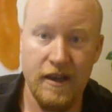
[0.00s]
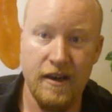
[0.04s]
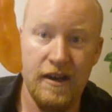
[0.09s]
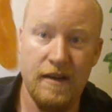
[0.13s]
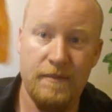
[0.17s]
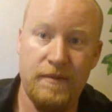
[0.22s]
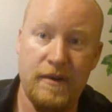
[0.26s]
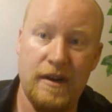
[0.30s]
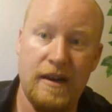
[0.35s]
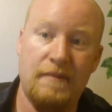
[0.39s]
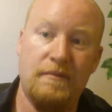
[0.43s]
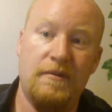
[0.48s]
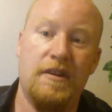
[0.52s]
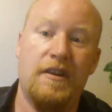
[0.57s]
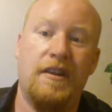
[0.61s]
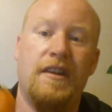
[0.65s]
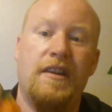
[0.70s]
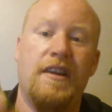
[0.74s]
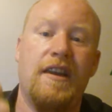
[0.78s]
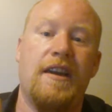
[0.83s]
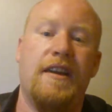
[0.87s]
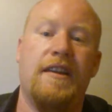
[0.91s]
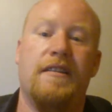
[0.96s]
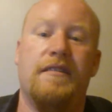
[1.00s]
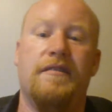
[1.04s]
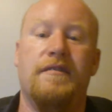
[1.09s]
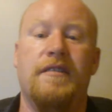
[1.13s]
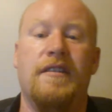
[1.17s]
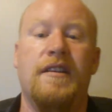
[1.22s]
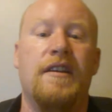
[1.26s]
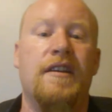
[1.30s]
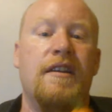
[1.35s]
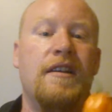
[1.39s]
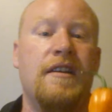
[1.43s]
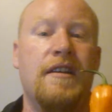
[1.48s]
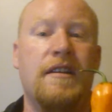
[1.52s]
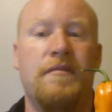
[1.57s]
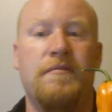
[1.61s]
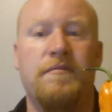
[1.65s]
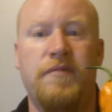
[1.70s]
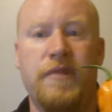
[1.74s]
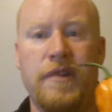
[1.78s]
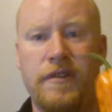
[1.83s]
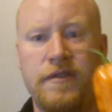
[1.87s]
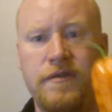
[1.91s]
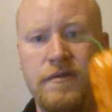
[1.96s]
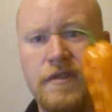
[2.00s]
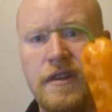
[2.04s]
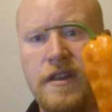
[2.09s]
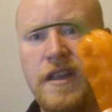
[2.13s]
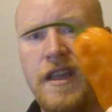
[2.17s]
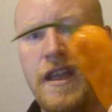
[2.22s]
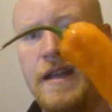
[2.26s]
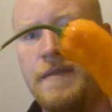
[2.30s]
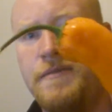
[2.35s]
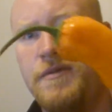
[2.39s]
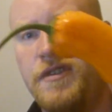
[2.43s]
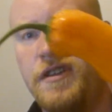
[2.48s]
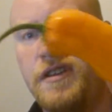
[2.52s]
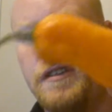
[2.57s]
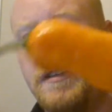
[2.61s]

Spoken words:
it up and I'm looking at it, but through the camera,